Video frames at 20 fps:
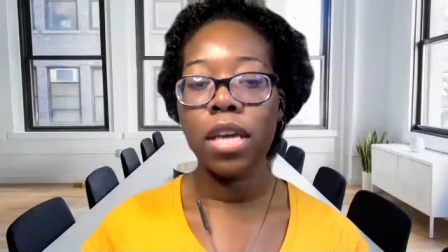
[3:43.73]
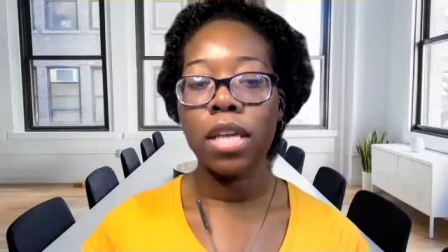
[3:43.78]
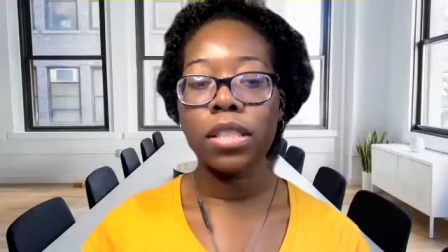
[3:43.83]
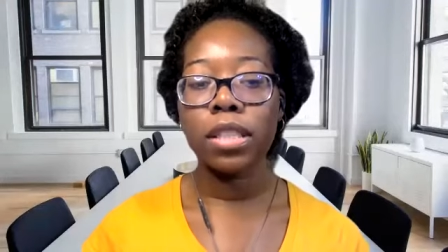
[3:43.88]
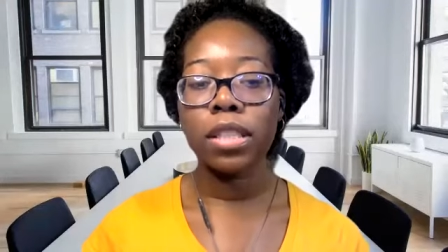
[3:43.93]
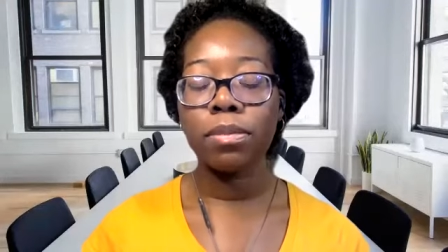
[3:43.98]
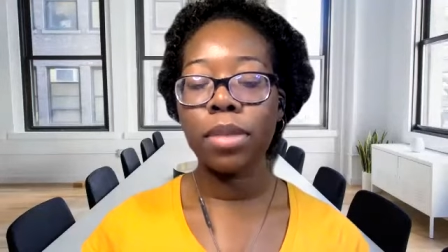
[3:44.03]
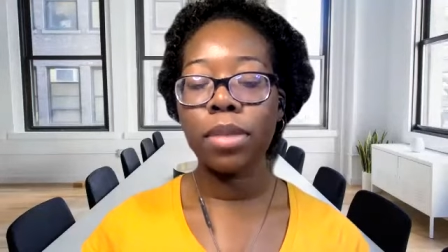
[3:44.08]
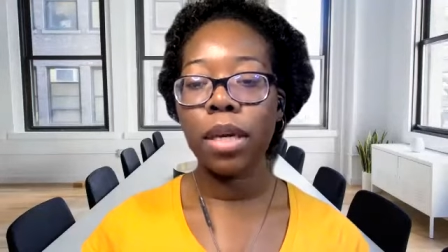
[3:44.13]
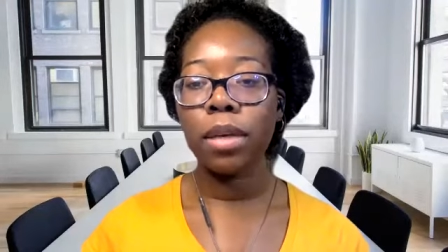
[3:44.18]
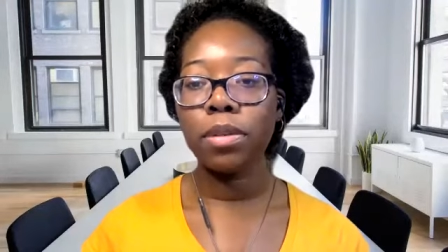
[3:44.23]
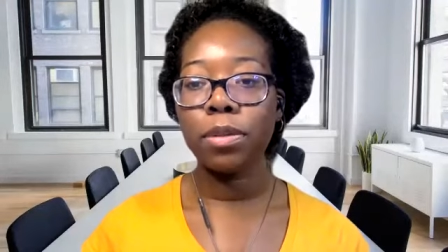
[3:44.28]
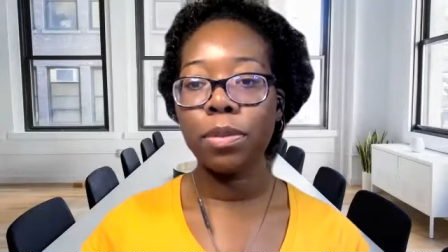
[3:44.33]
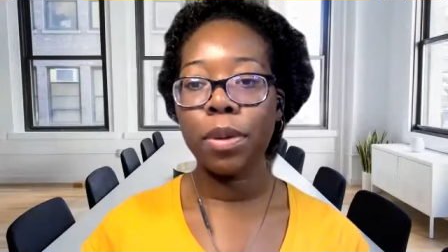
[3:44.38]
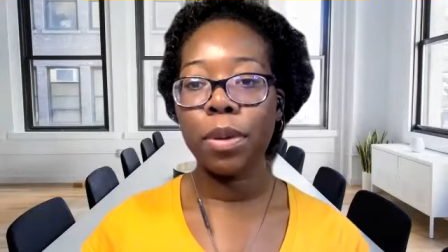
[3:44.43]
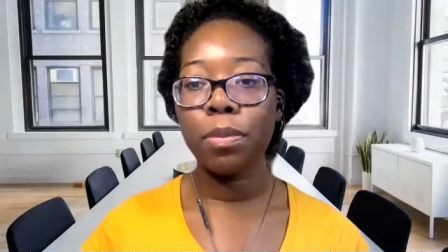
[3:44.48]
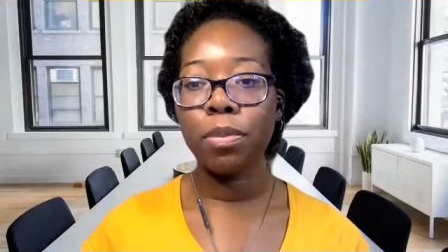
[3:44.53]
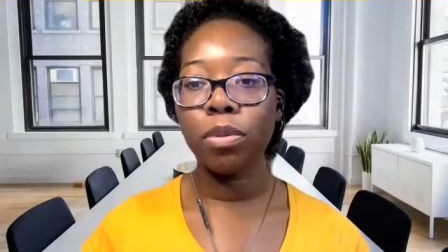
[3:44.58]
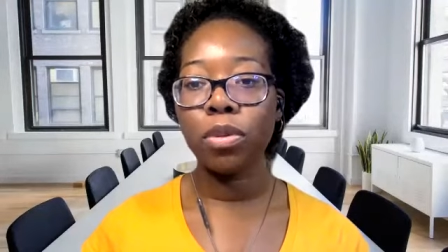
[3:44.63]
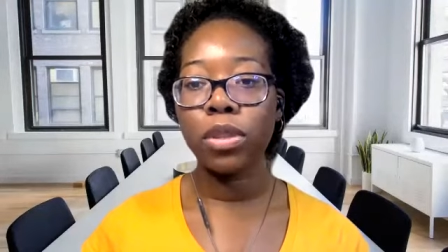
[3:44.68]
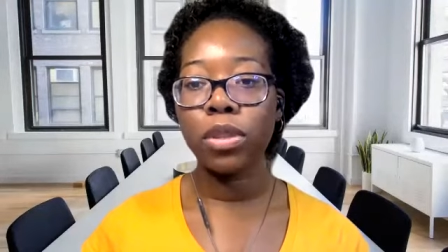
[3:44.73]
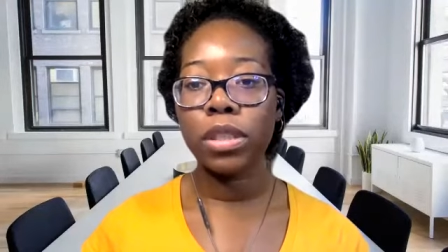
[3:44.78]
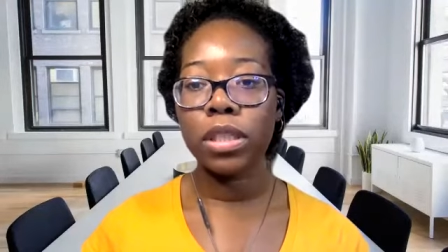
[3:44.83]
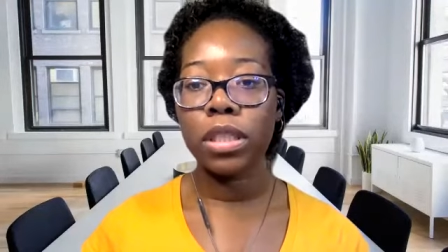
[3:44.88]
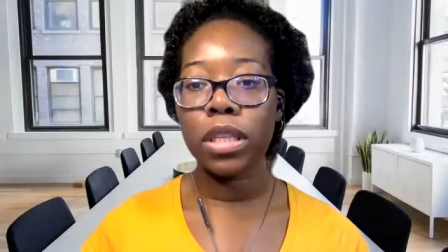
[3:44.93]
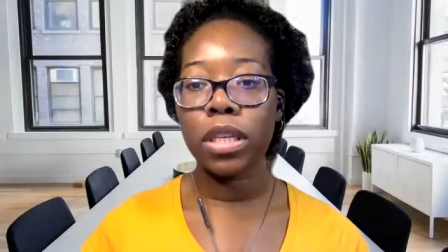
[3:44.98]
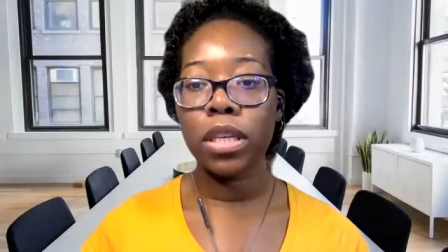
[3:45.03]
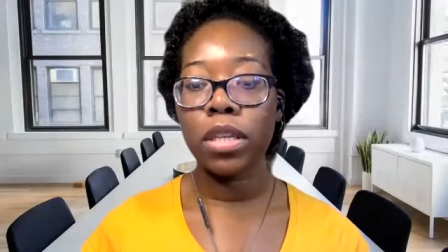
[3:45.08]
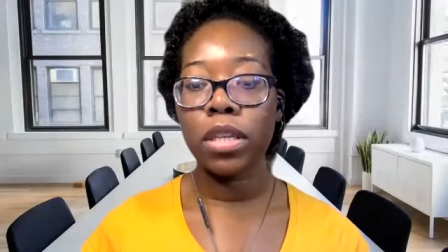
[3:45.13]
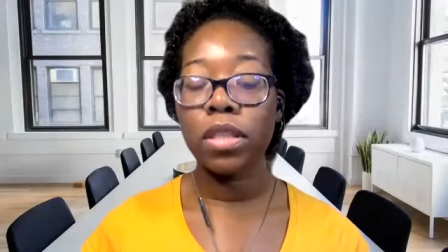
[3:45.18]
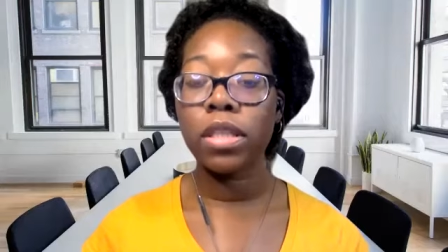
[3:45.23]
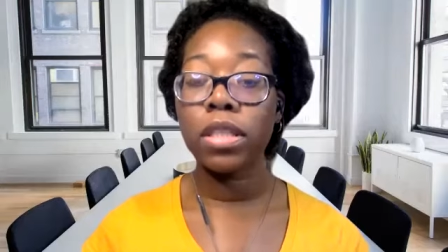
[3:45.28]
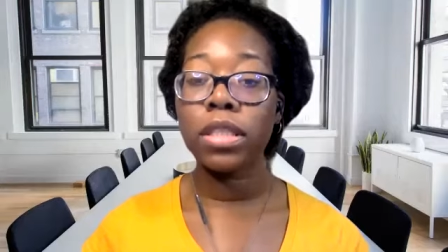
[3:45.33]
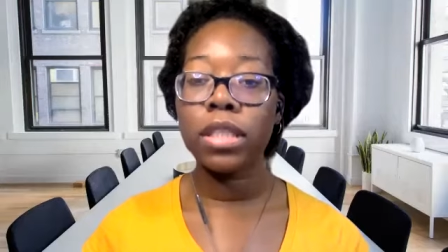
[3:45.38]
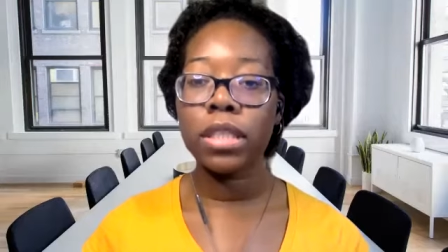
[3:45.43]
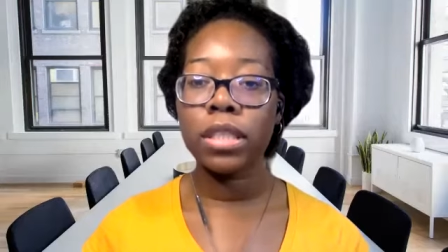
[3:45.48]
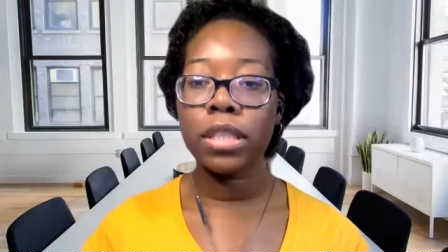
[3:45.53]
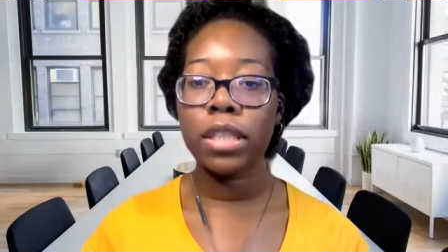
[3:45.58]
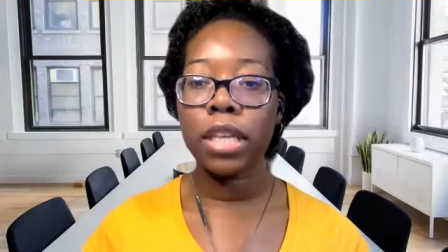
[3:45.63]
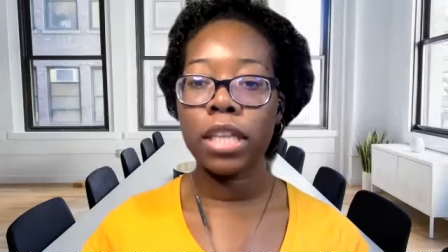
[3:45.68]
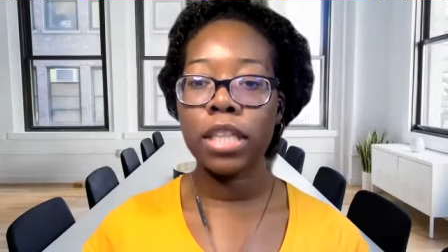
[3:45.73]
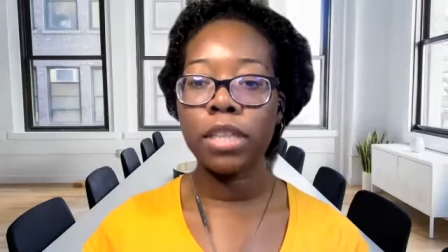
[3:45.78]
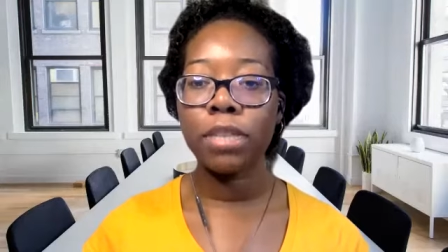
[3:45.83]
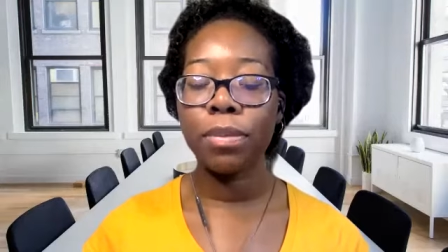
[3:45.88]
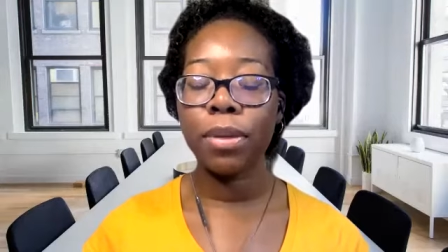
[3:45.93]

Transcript: sometimes people see the success,